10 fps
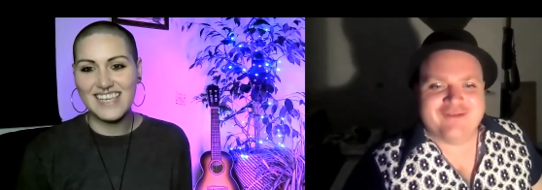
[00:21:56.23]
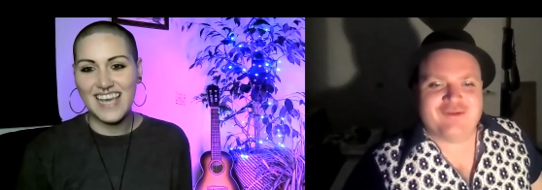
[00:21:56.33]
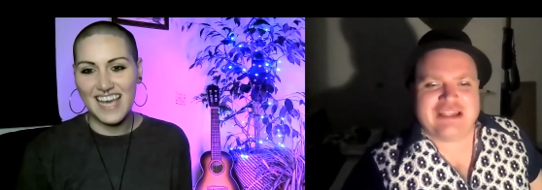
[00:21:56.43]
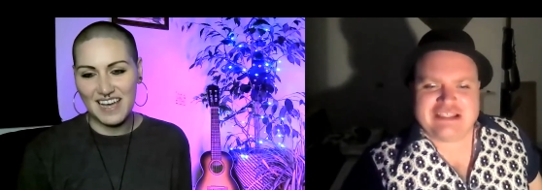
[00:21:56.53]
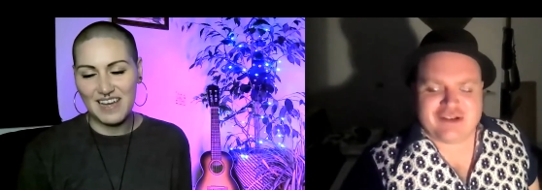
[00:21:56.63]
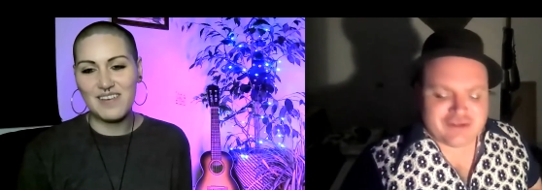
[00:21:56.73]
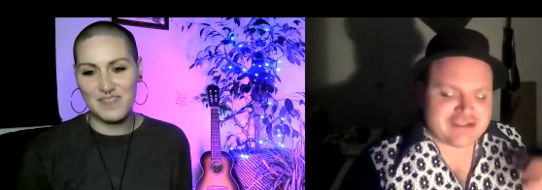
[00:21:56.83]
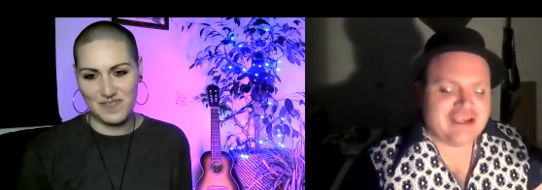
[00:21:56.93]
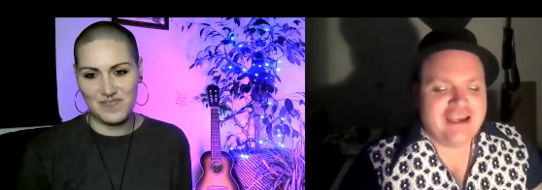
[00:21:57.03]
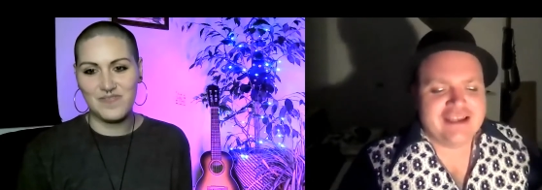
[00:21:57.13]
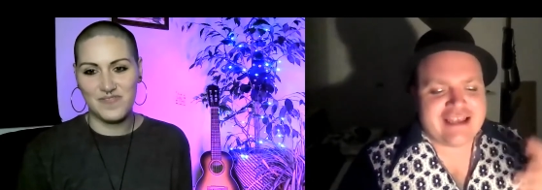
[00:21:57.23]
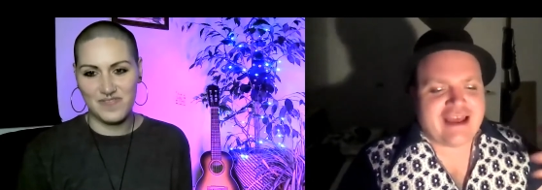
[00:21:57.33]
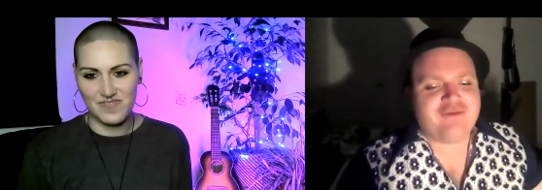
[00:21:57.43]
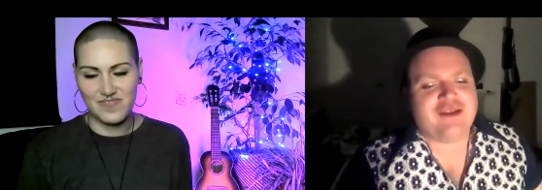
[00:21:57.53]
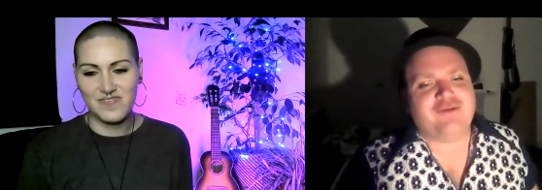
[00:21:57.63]
Speaker 1: for yeah. the song to
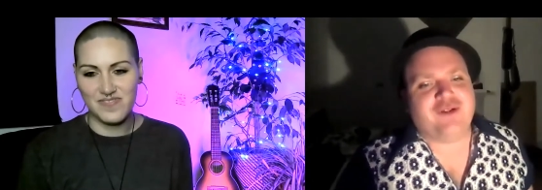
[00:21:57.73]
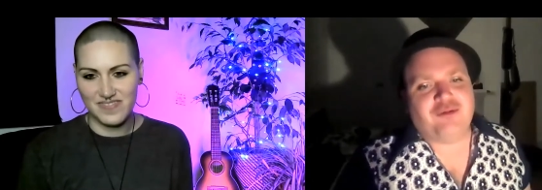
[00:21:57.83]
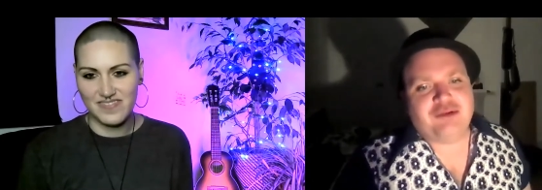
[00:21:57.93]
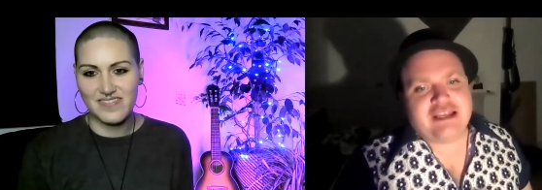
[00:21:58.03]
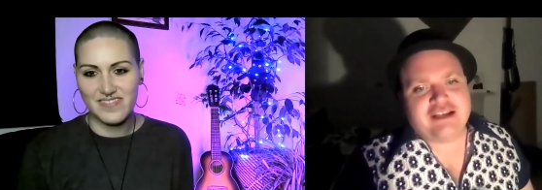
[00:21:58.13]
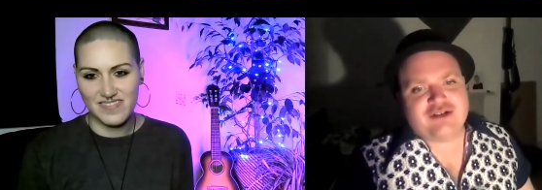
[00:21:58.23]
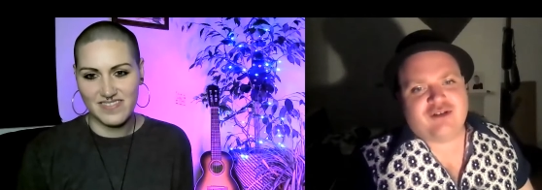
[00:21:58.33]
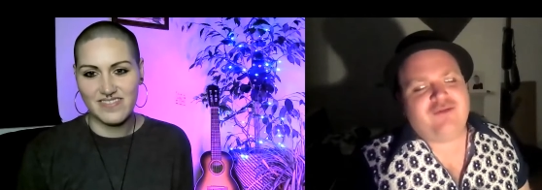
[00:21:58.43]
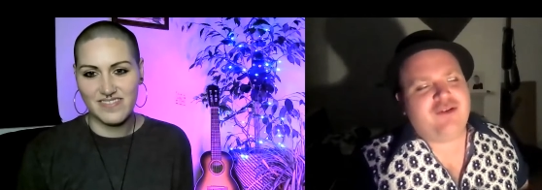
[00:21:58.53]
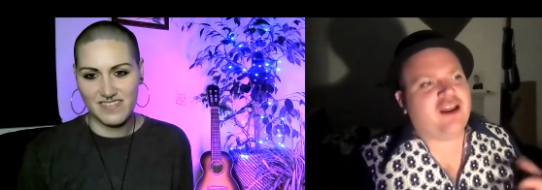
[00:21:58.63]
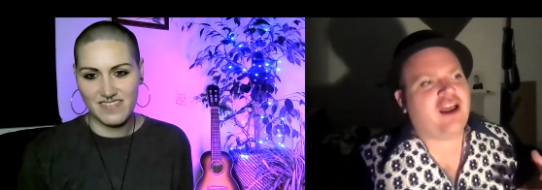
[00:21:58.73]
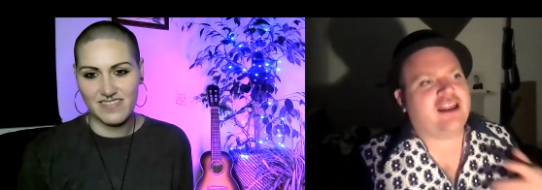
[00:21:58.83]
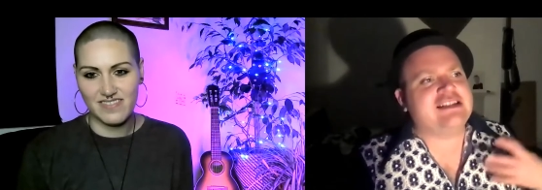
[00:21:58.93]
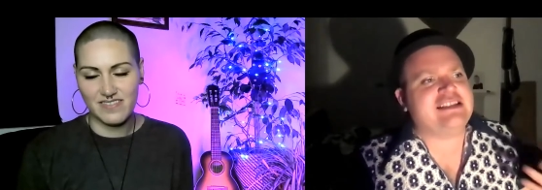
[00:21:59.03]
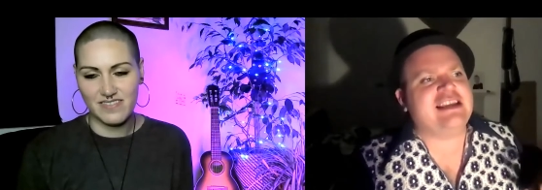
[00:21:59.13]
have their full potential. I feel like I
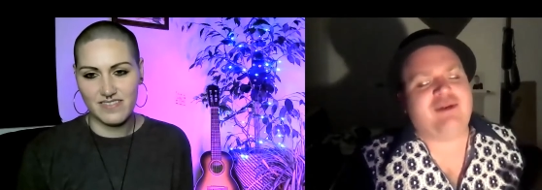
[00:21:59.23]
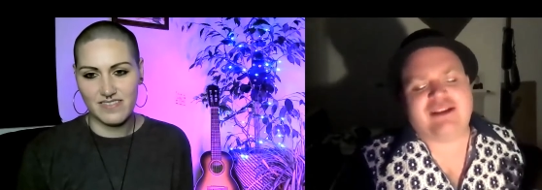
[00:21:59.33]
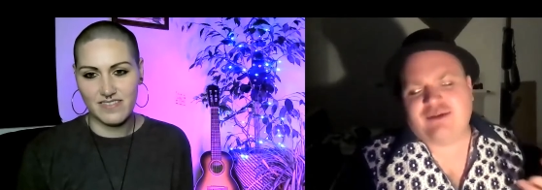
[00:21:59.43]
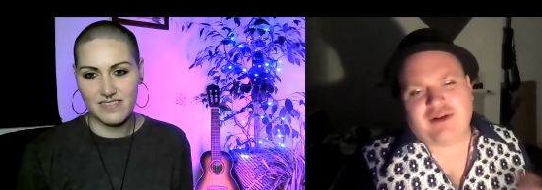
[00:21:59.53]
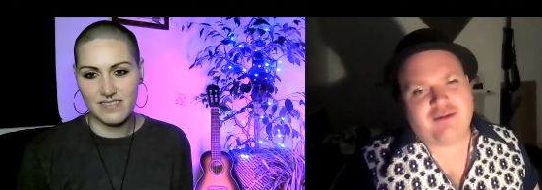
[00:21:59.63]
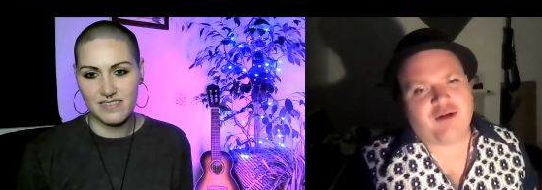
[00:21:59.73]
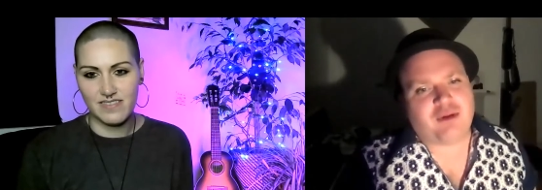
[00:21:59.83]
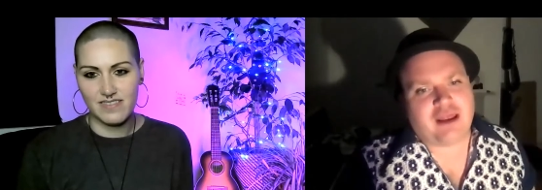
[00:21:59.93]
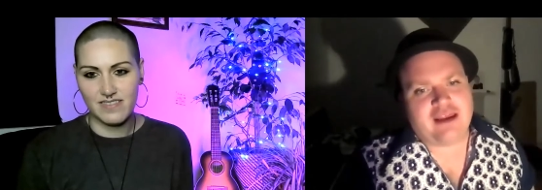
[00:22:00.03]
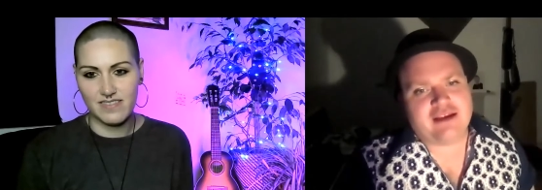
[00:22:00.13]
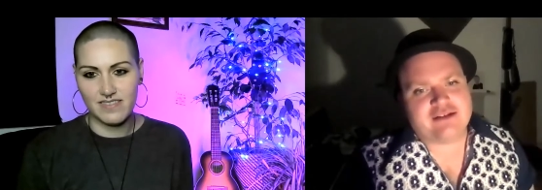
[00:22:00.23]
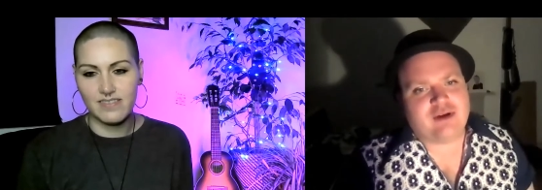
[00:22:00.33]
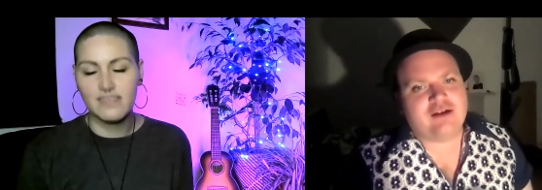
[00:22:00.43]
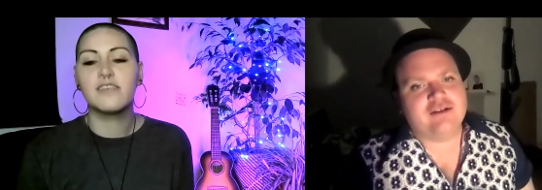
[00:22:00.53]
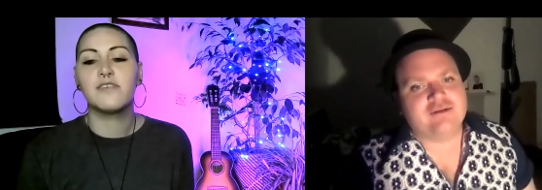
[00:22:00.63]
can sing better when I'm not playing as
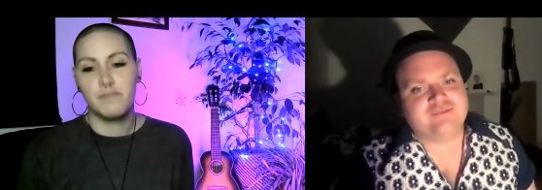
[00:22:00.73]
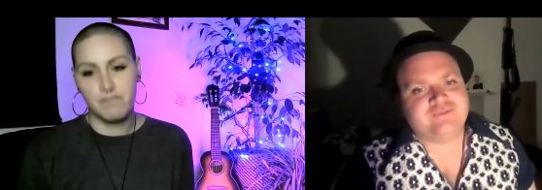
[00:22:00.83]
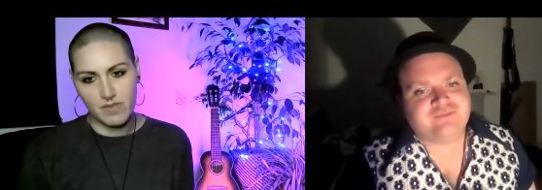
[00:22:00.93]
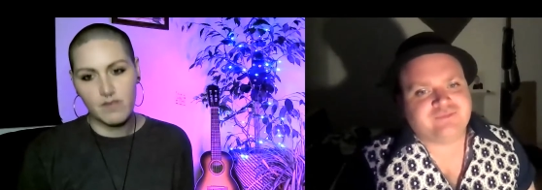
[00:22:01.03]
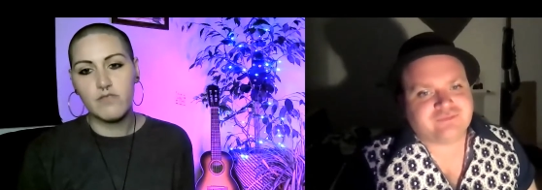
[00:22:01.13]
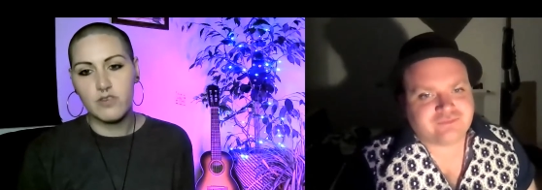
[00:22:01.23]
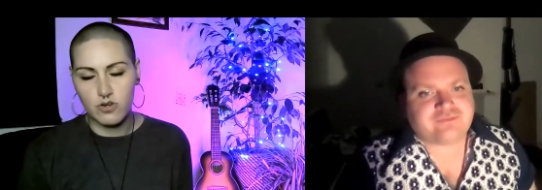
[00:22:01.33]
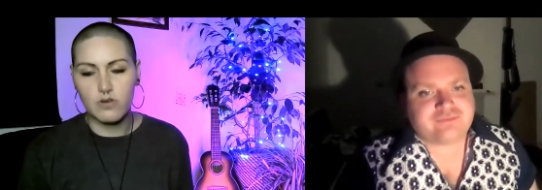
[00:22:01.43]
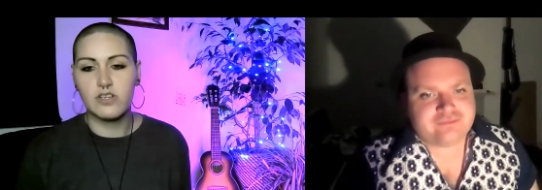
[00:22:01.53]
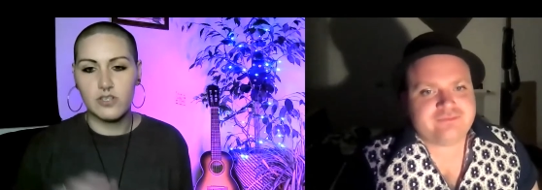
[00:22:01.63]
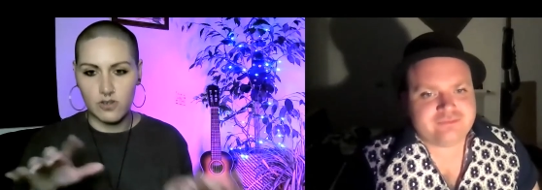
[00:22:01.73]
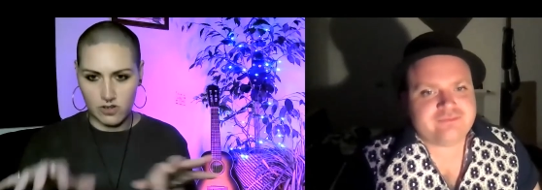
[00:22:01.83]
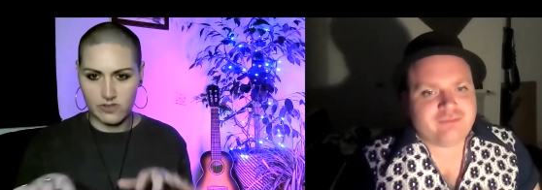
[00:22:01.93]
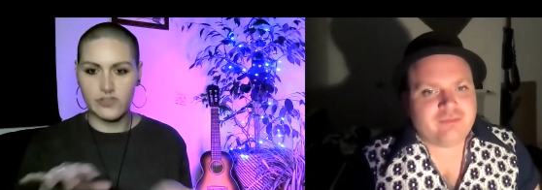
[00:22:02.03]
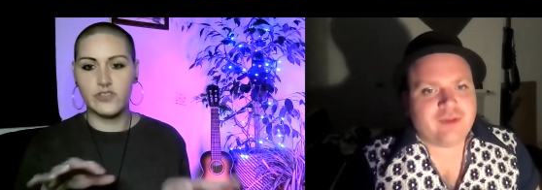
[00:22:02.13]
well.
Speaker 2: For sure, because you're
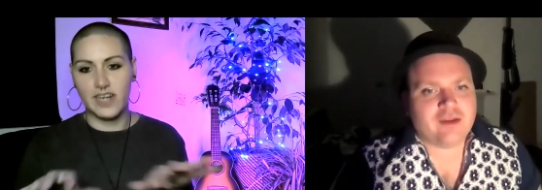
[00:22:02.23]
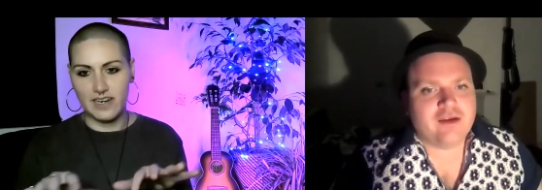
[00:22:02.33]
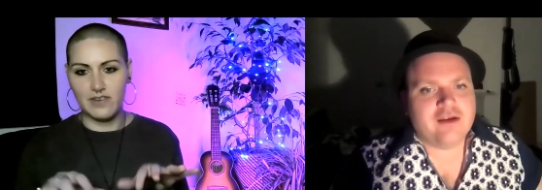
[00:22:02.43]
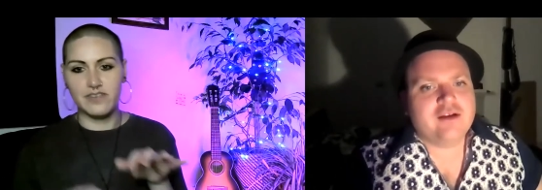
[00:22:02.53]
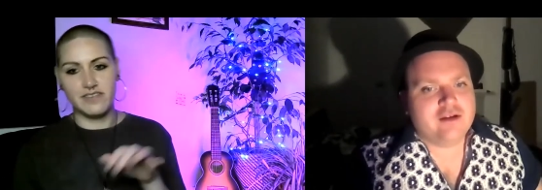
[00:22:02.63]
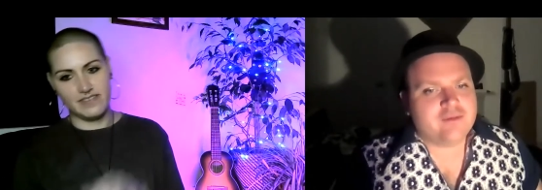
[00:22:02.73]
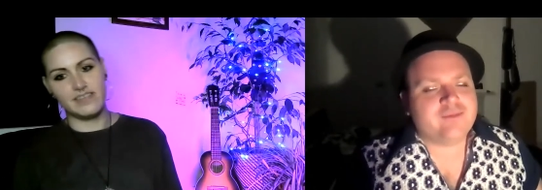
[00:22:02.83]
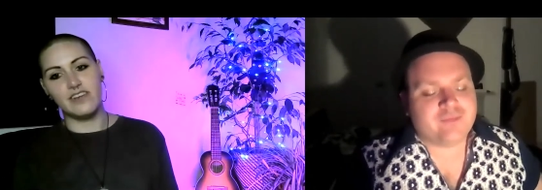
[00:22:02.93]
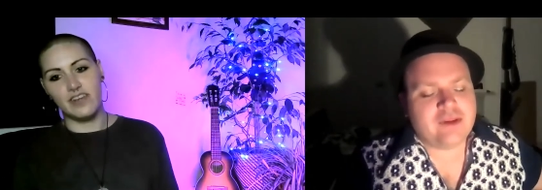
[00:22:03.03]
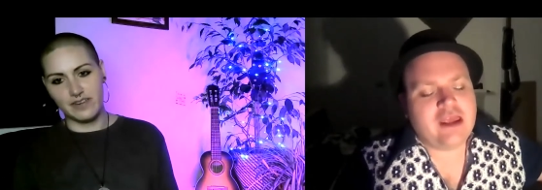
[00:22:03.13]
not concentrating on the note.